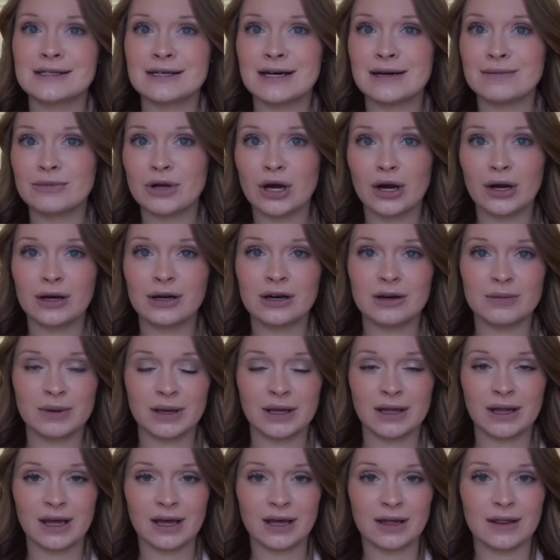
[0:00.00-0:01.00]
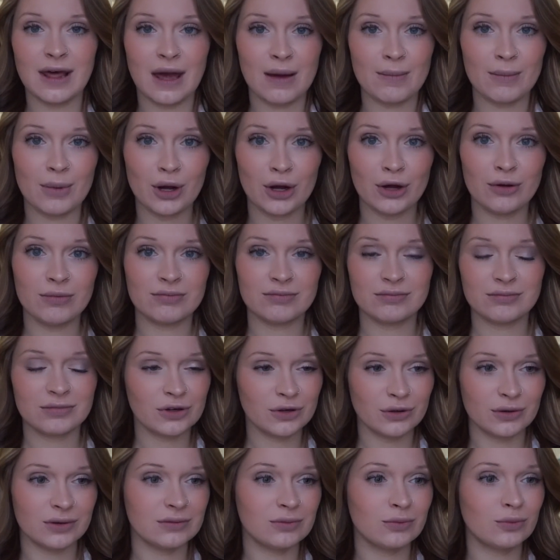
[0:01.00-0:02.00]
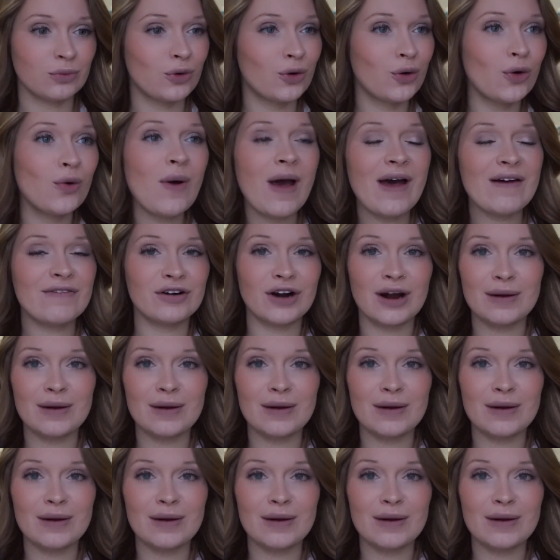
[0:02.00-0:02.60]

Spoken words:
I'm not gonna be like that mom or whoever.